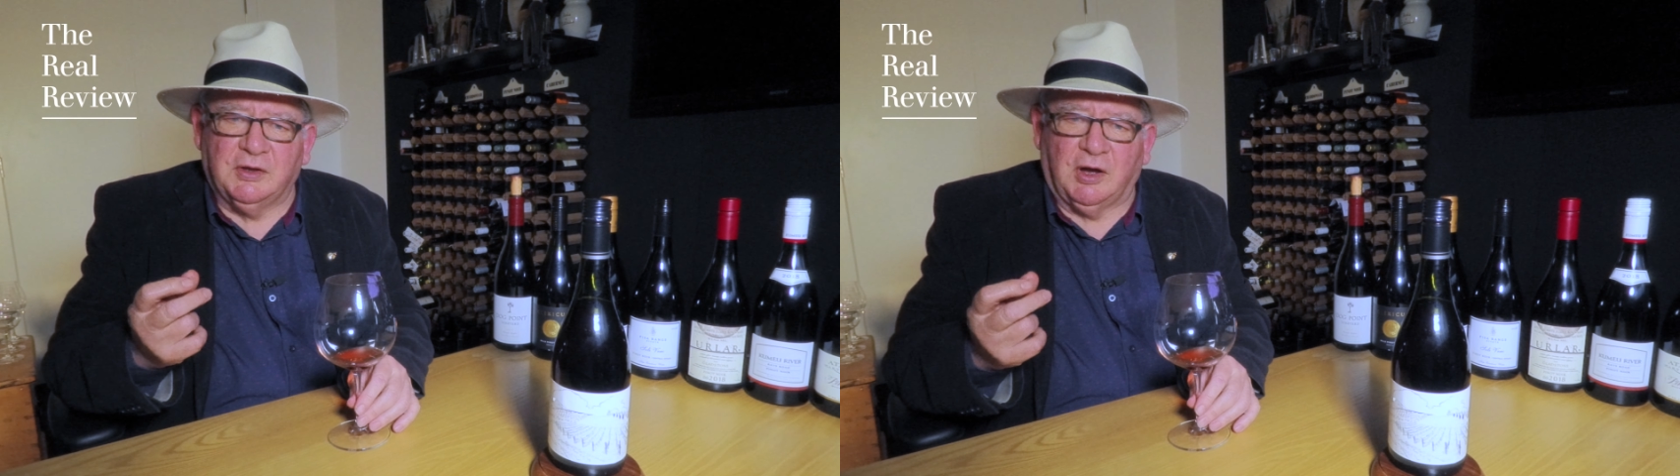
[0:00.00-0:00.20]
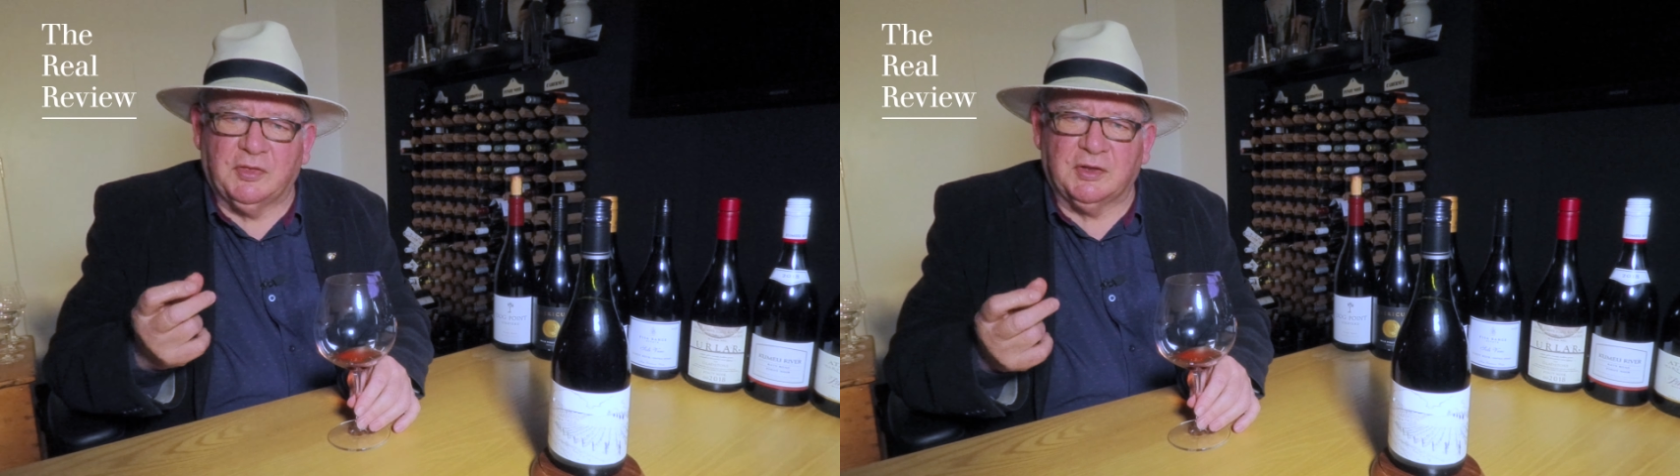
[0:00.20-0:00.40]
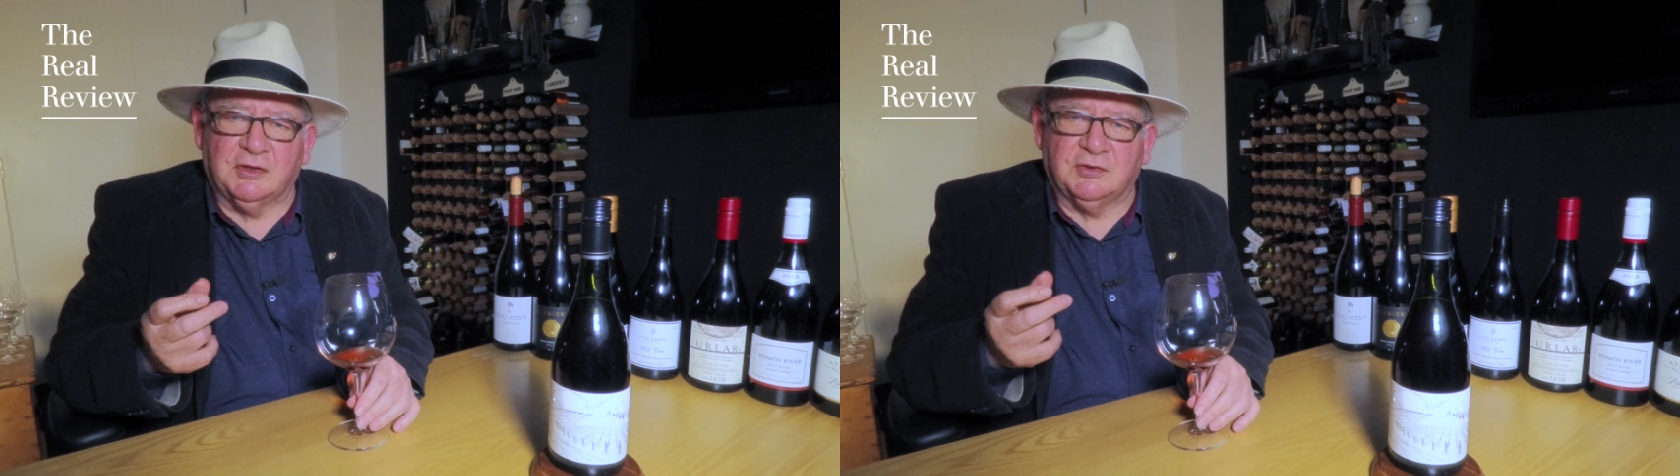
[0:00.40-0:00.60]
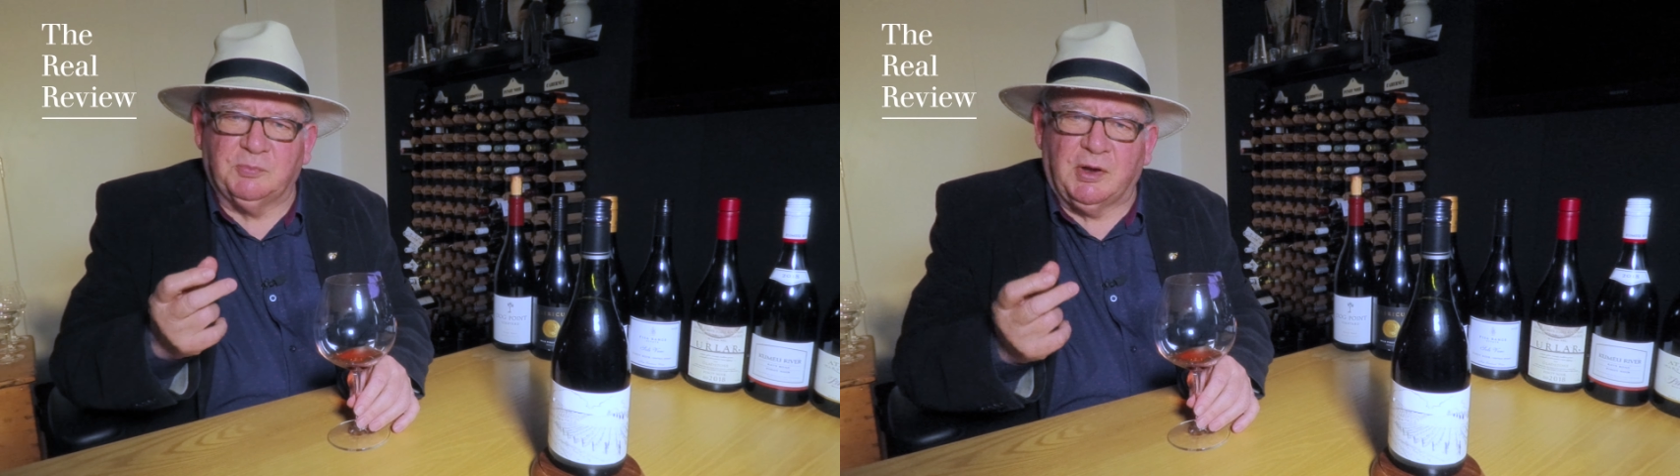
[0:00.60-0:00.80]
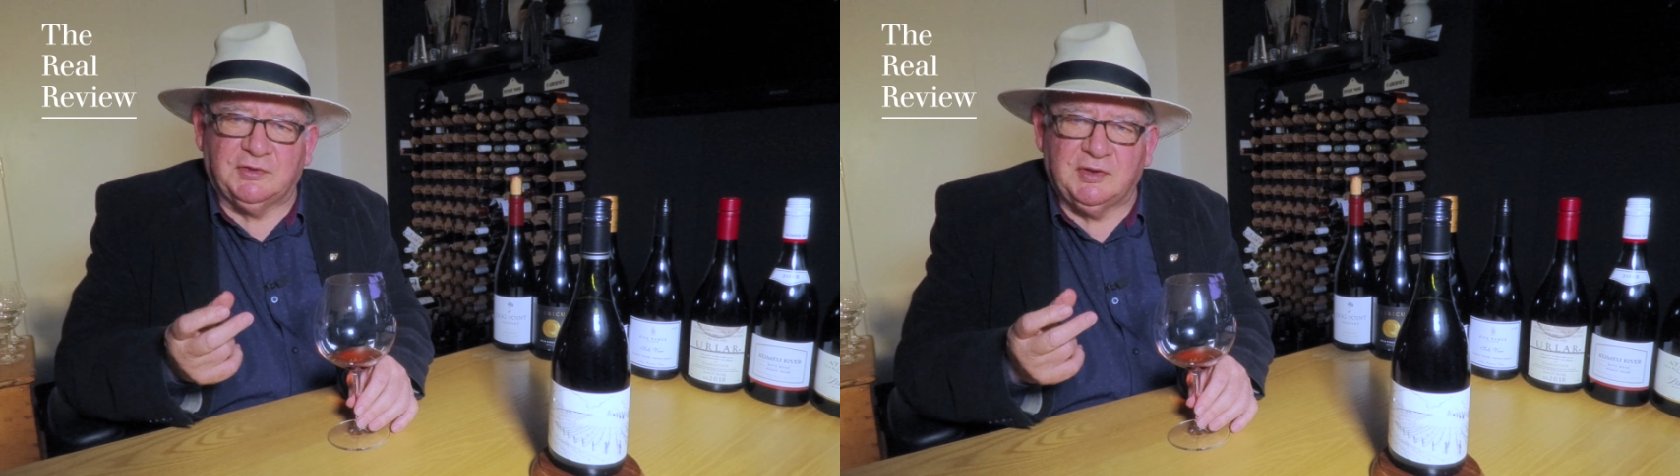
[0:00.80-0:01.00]
I think this
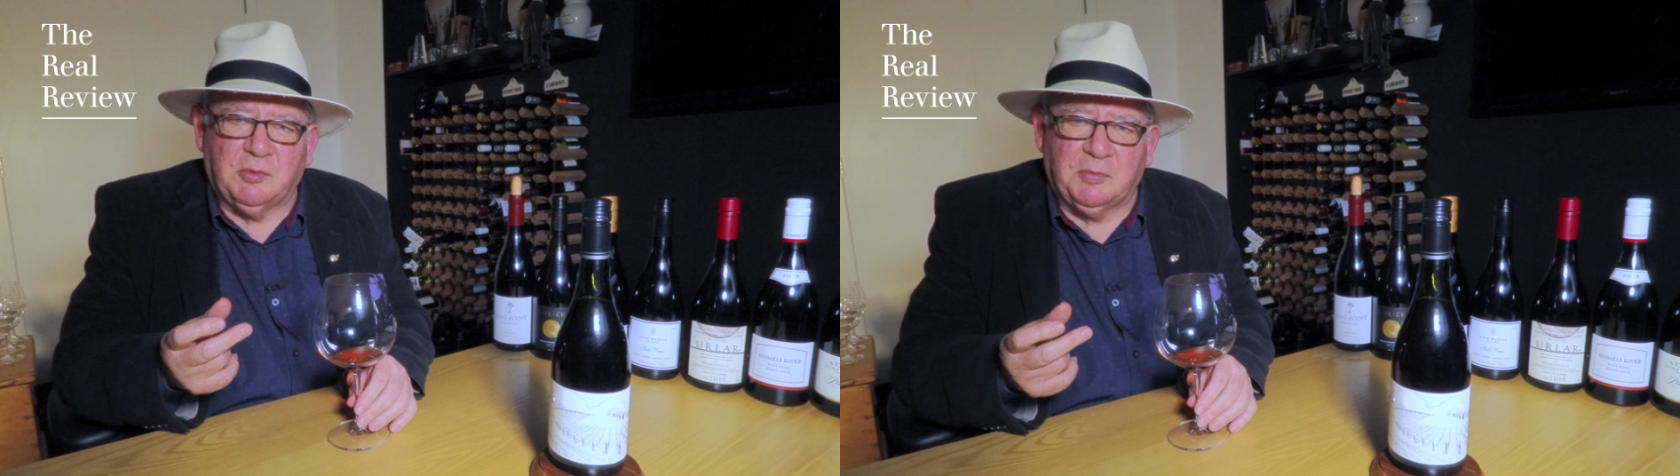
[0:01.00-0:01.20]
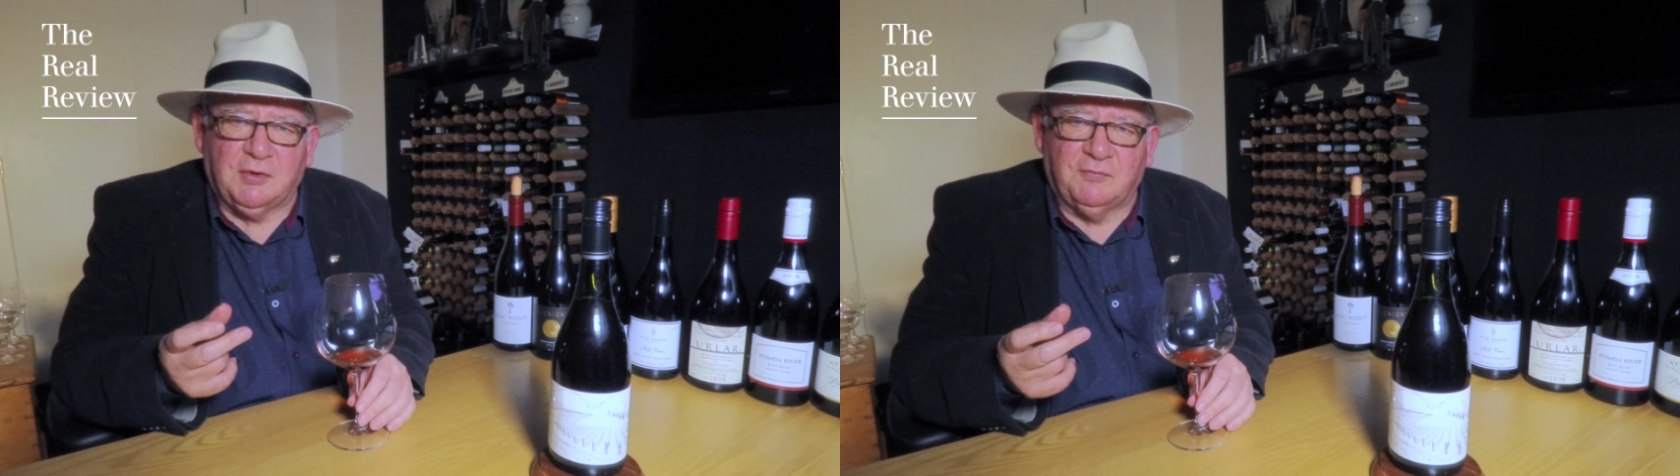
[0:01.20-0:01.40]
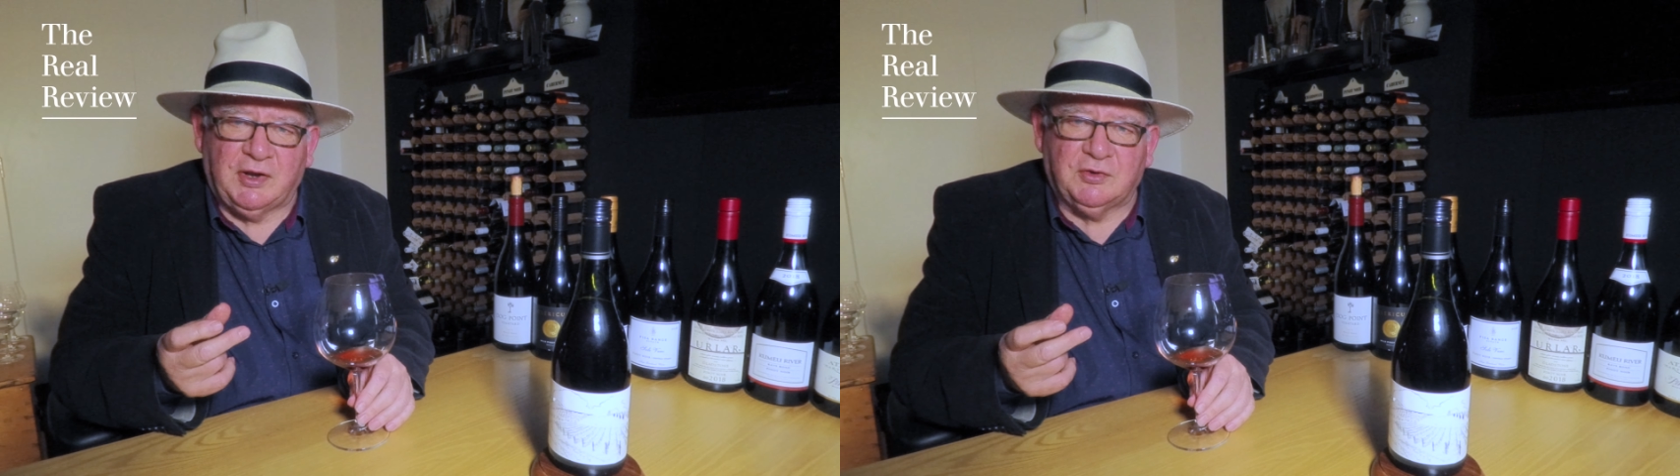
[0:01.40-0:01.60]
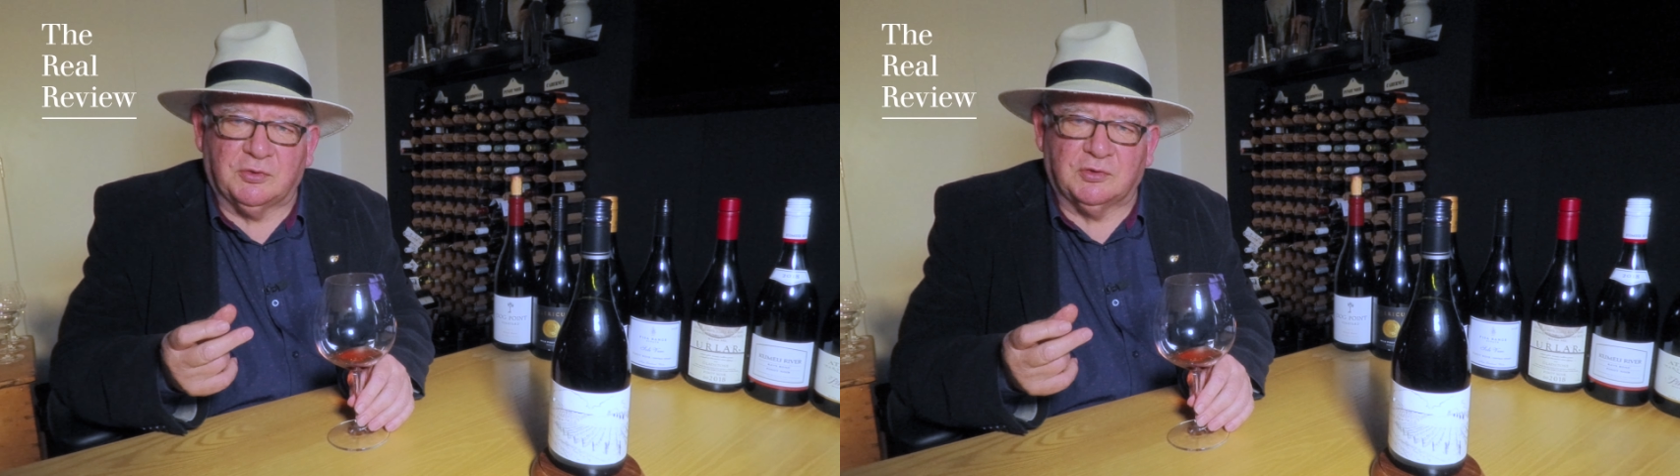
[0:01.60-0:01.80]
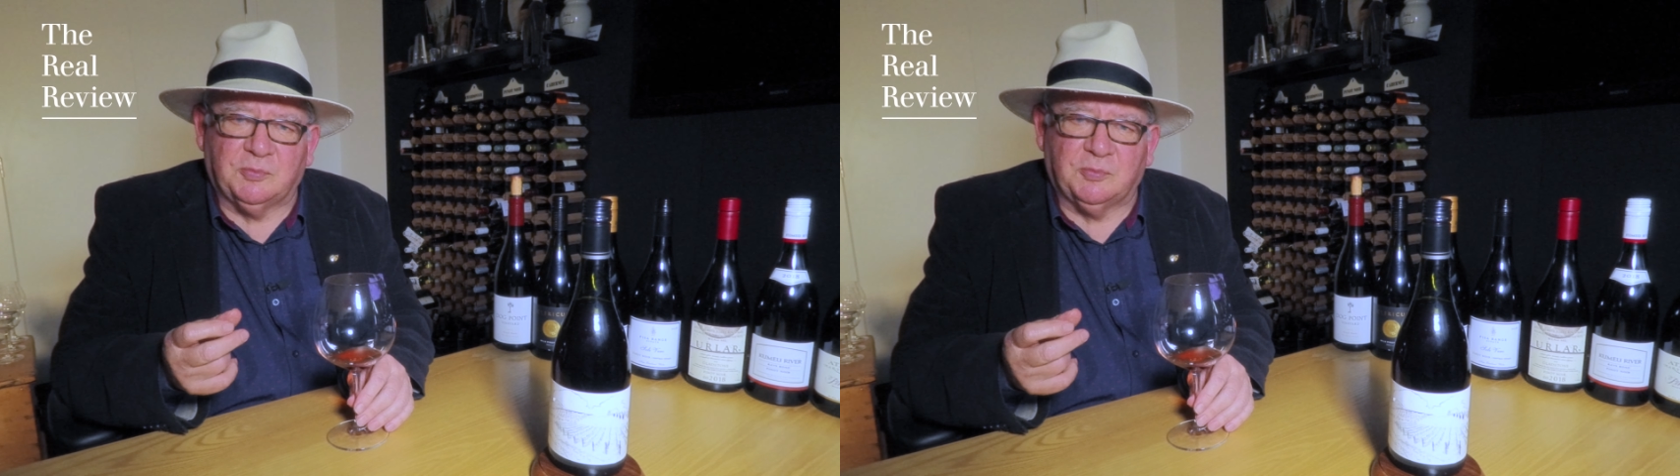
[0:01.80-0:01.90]
might seem a bit adventurous,